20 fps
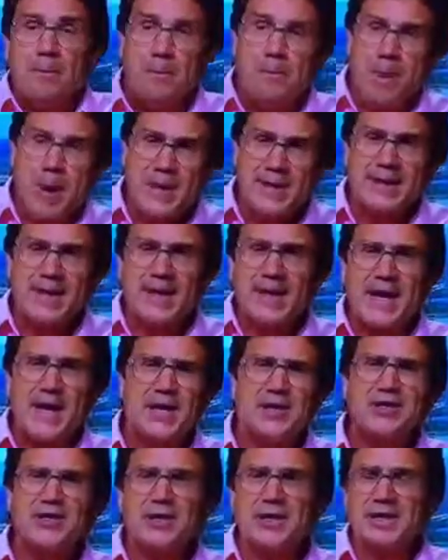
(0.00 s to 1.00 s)
But
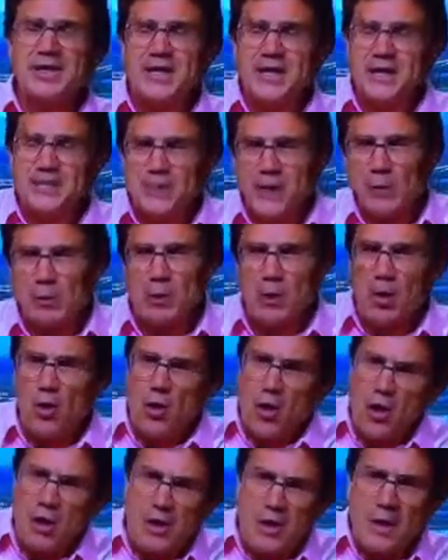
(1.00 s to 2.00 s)
occasionally, they will
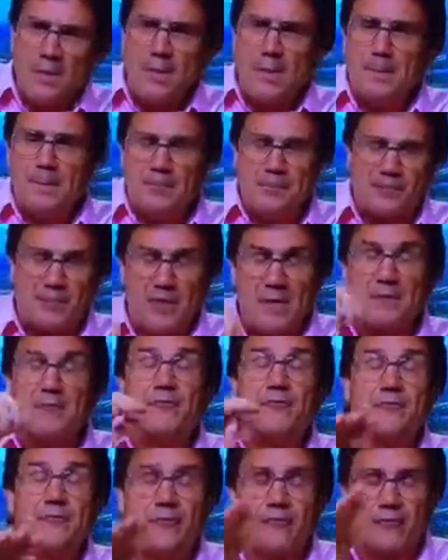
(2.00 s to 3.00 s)
all, from
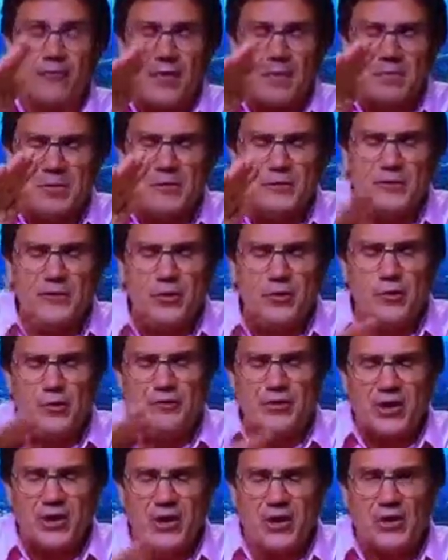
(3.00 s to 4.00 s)
the view of
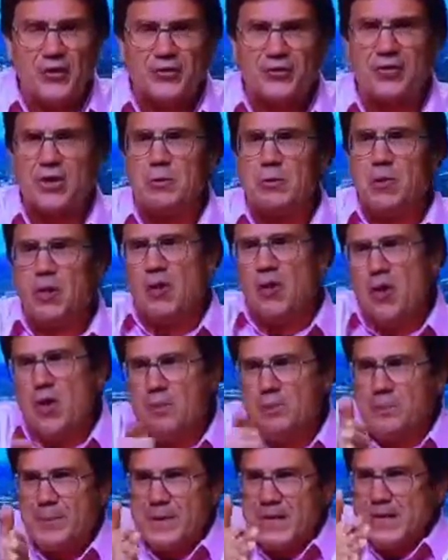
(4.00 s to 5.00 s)
the Earth, they will
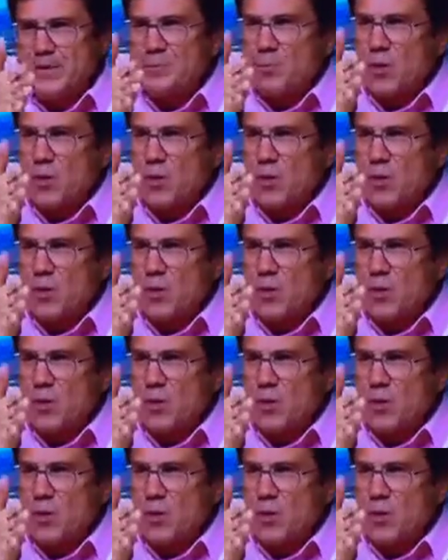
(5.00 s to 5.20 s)
all be in